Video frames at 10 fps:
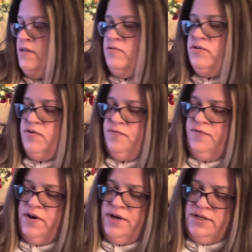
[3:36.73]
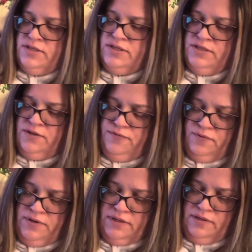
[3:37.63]
there's the various
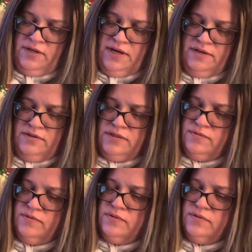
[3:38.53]
different things.